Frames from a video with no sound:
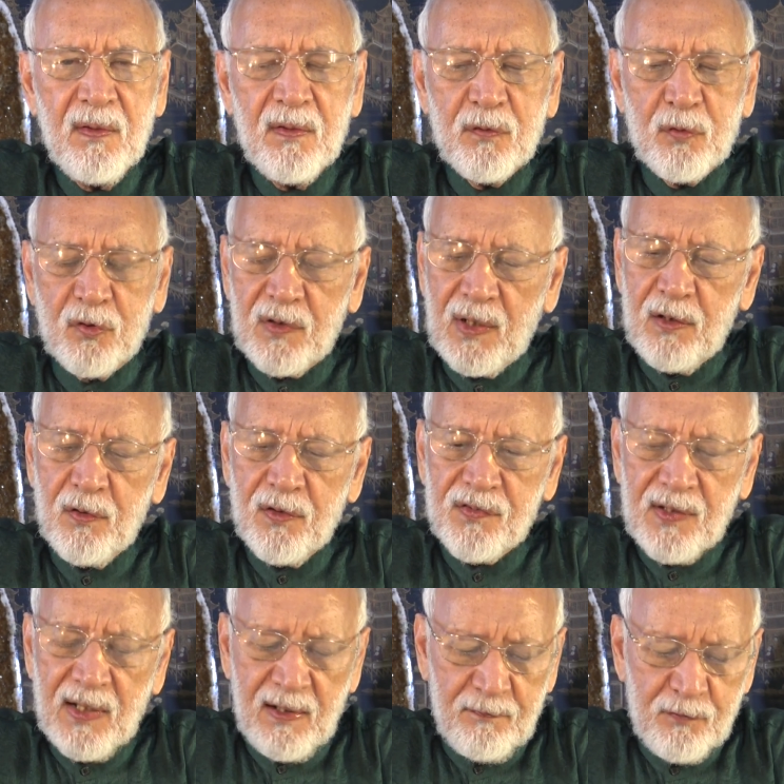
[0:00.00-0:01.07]
So tell
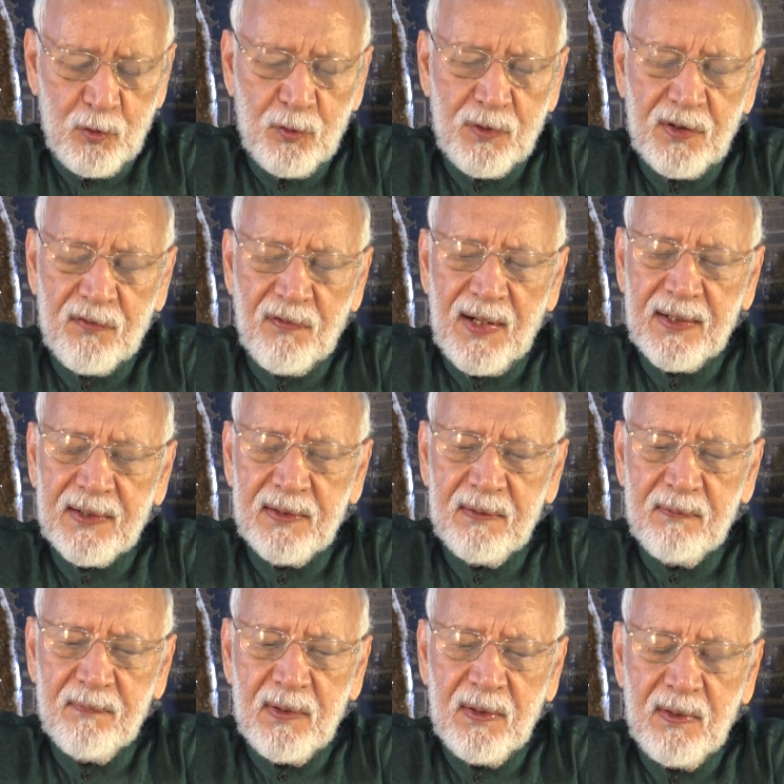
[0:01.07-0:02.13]
yourself, you the
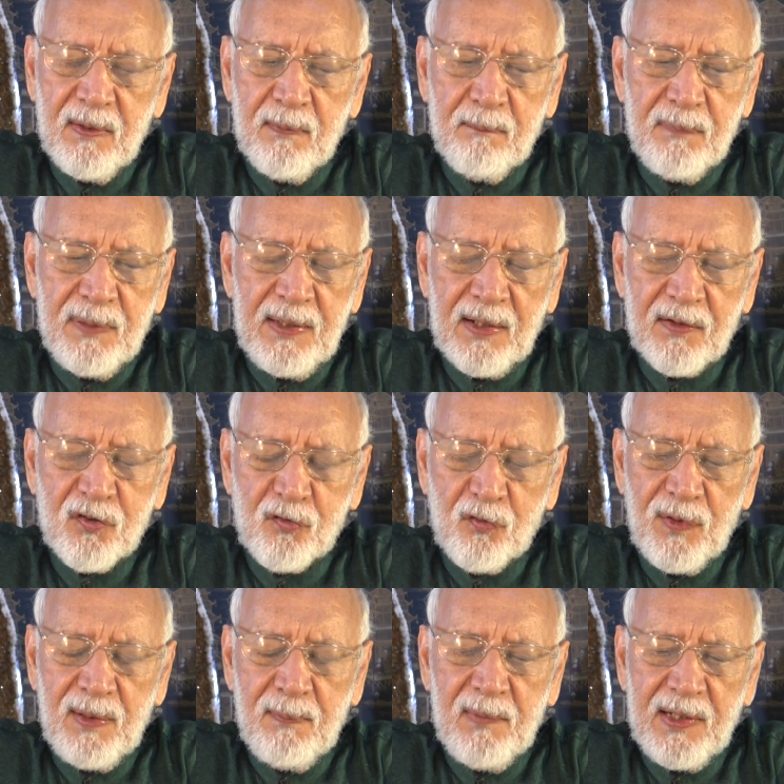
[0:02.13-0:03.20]
Dragon, be
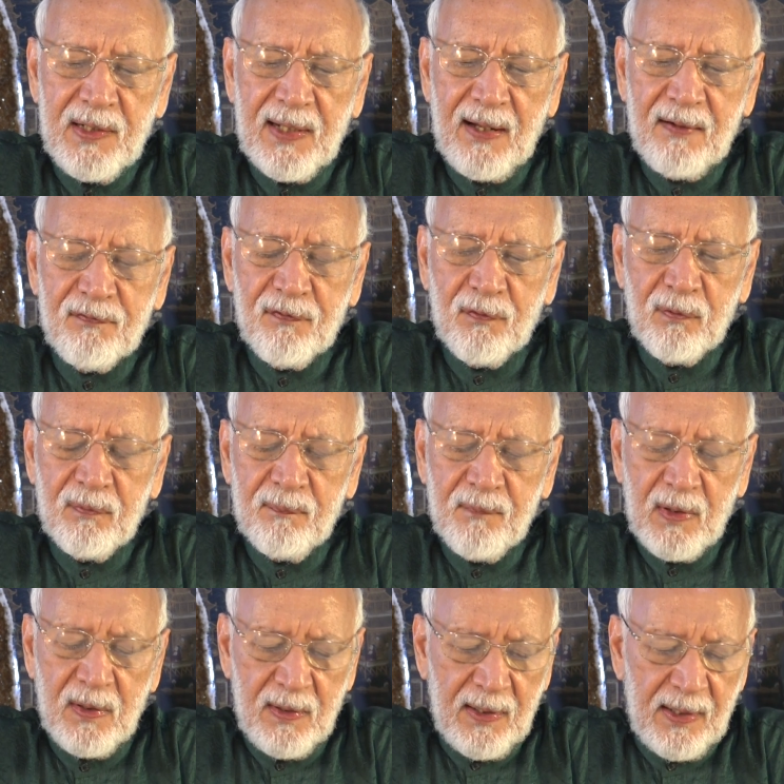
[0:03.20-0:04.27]
extremely careful,
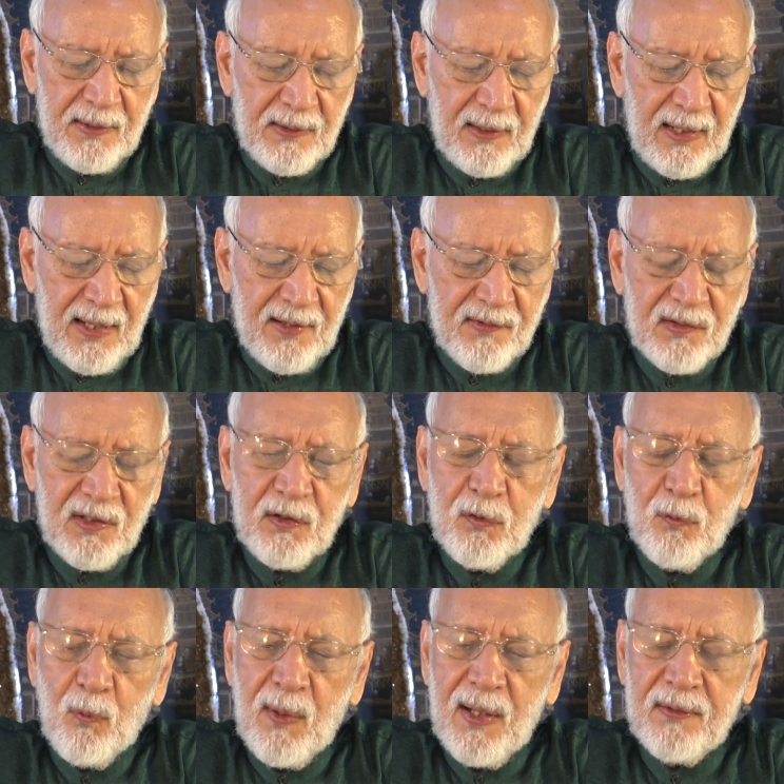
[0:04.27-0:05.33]
and the last thing
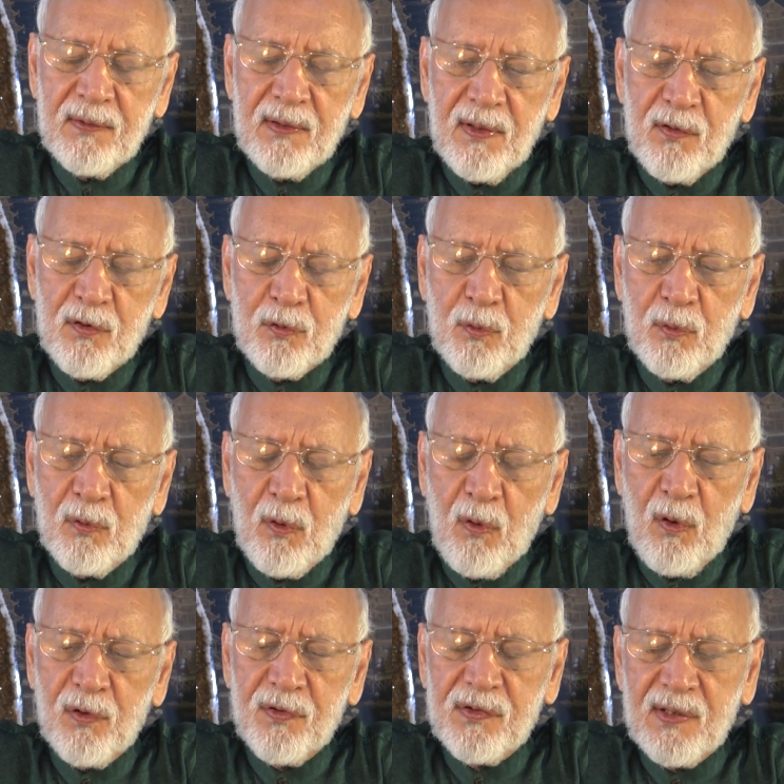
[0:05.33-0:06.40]
you want is to
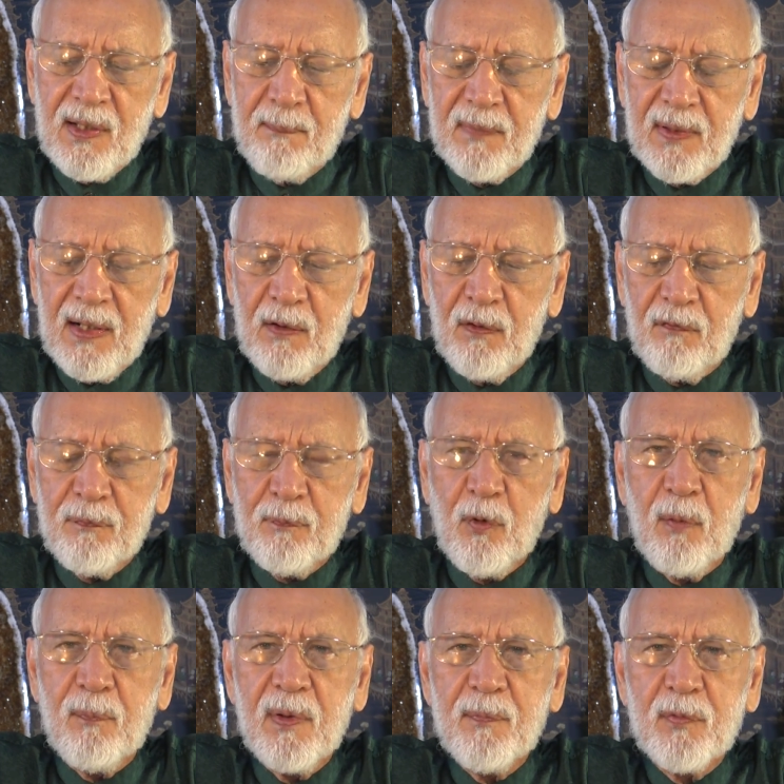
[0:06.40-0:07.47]
cause some kind of
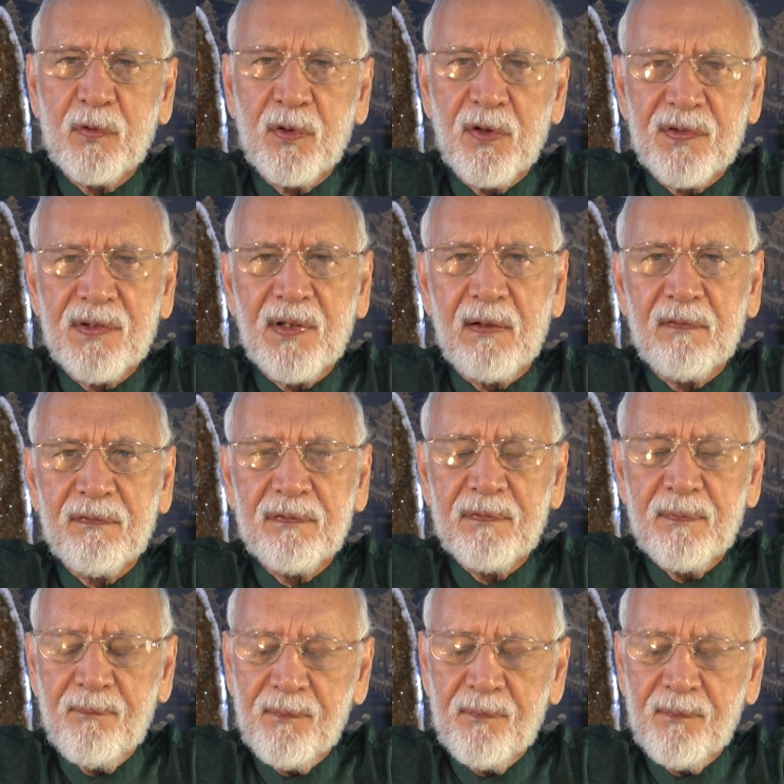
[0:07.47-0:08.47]
problems to yourself.